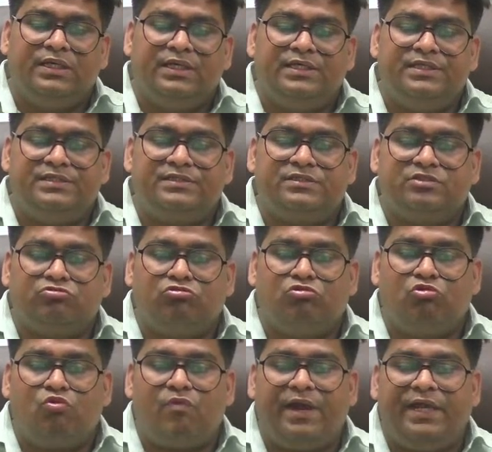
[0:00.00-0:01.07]
is
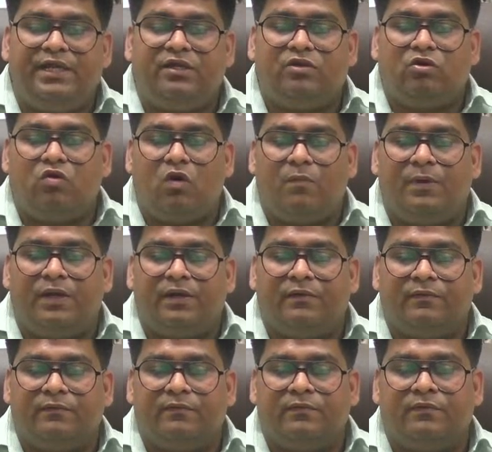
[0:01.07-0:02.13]
quite common.
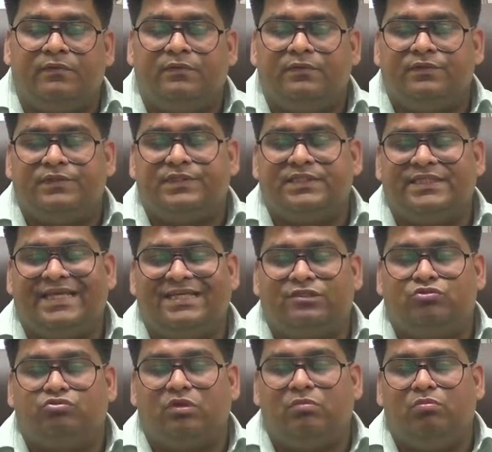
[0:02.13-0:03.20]

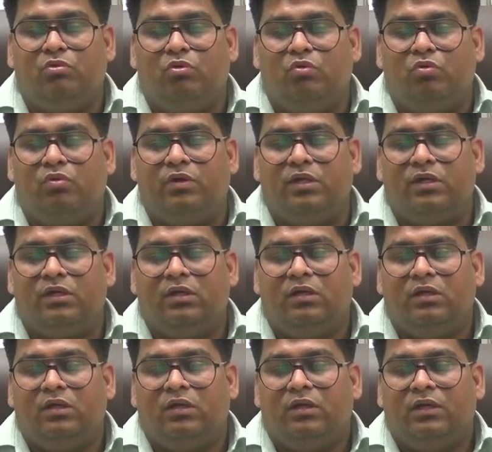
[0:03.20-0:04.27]
Sexual mode
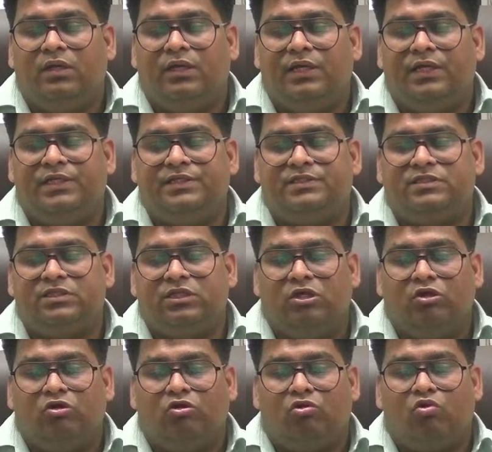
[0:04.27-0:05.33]
is
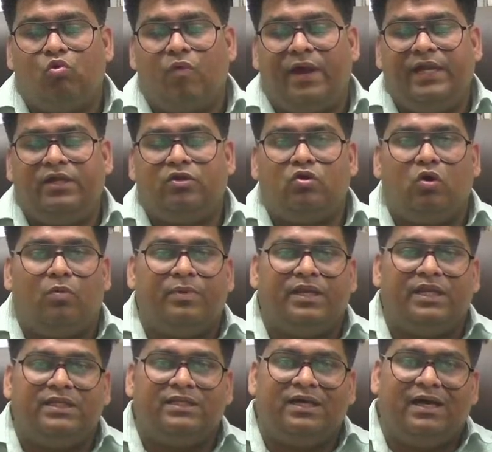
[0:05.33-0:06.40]
quite
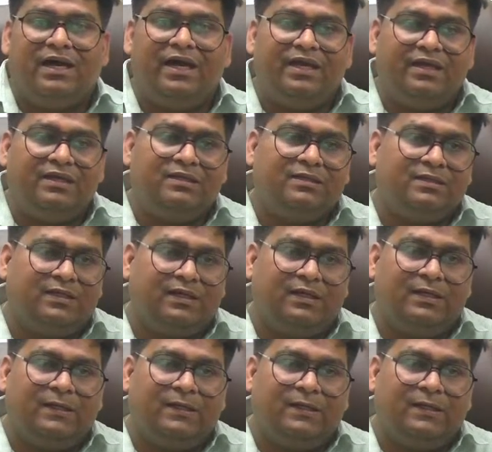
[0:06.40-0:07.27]
common in the higher